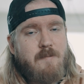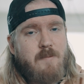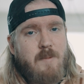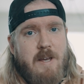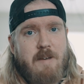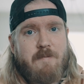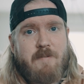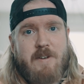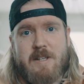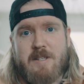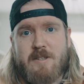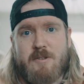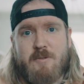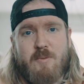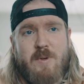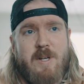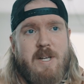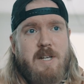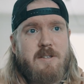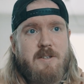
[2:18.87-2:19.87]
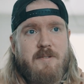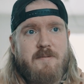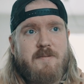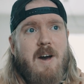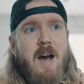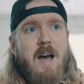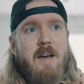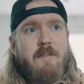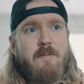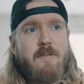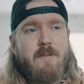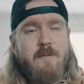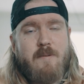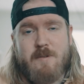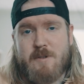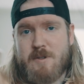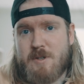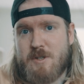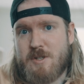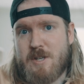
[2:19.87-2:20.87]
If it's 3 to 5
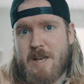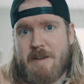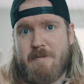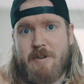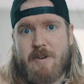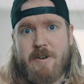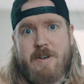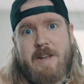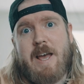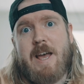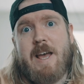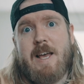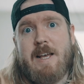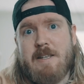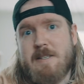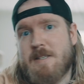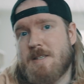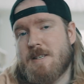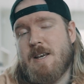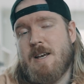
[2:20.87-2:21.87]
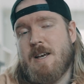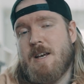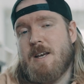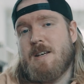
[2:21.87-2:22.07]
to 7 days,